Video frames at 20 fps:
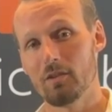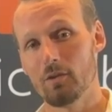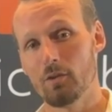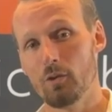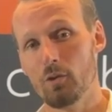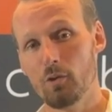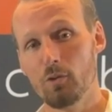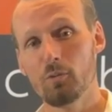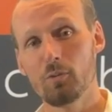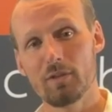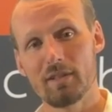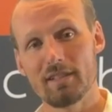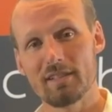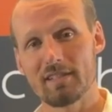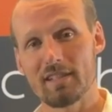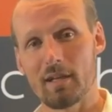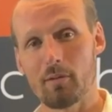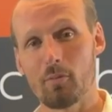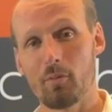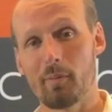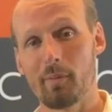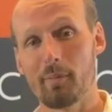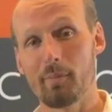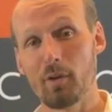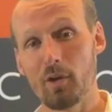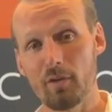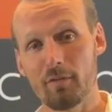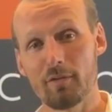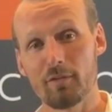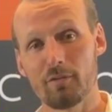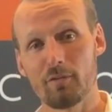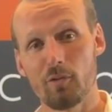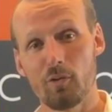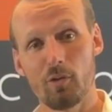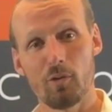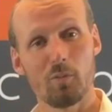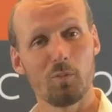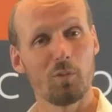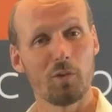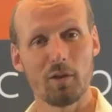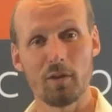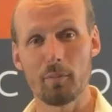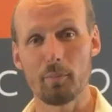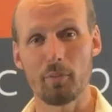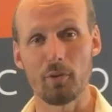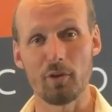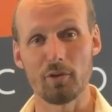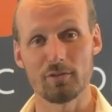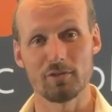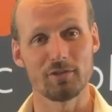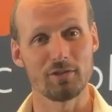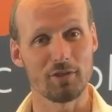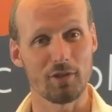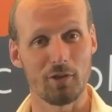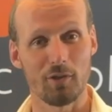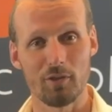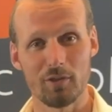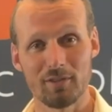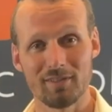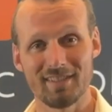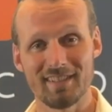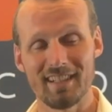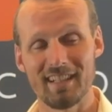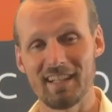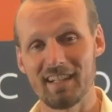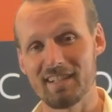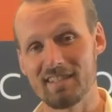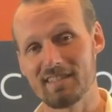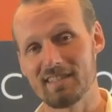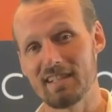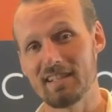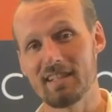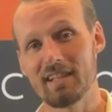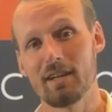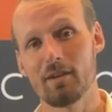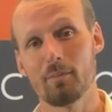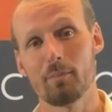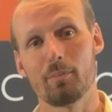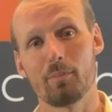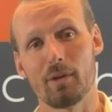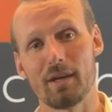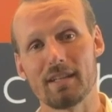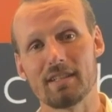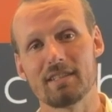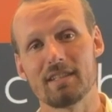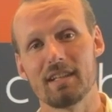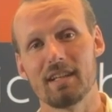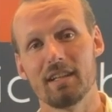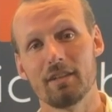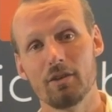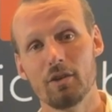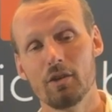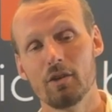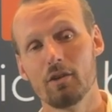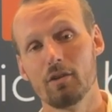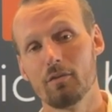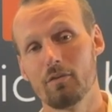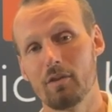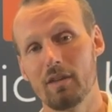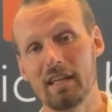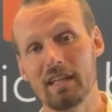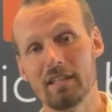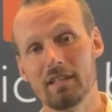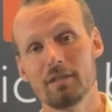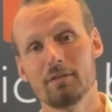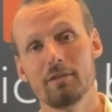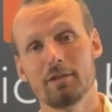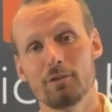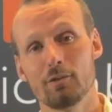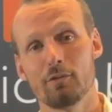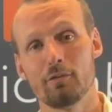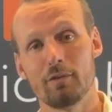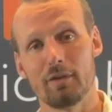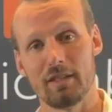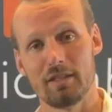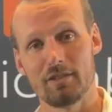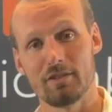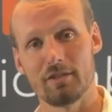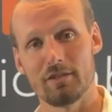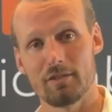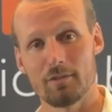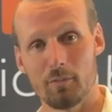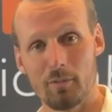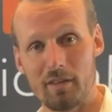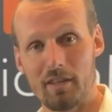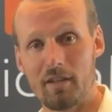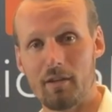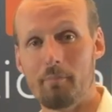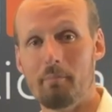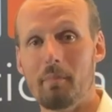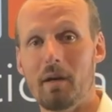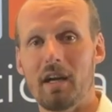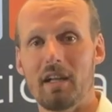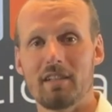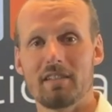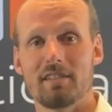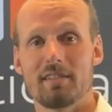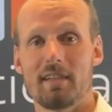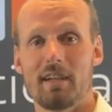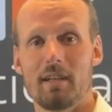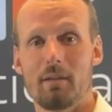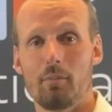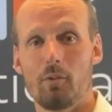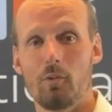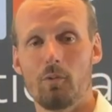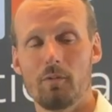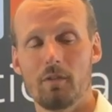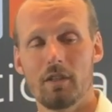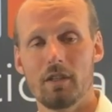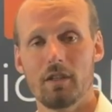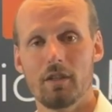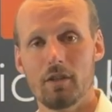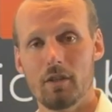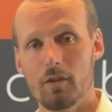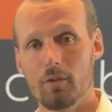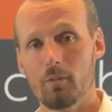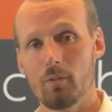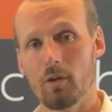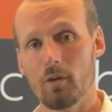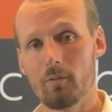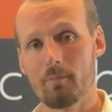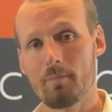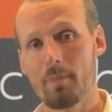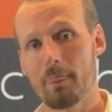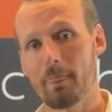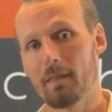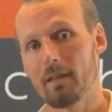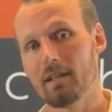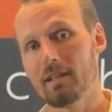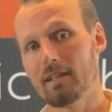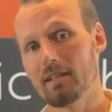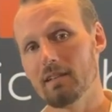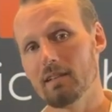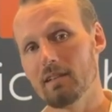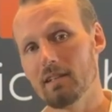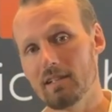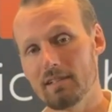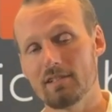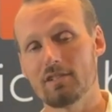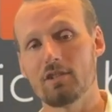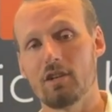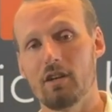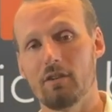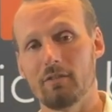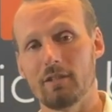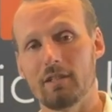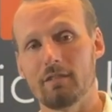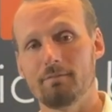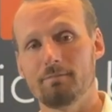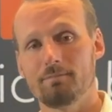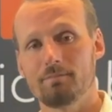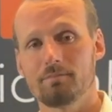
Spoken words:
Who would this table be perfect for? What are the pros and cons? And a detailed breakdown of the individual features within a Martin table. Well, let's dive in.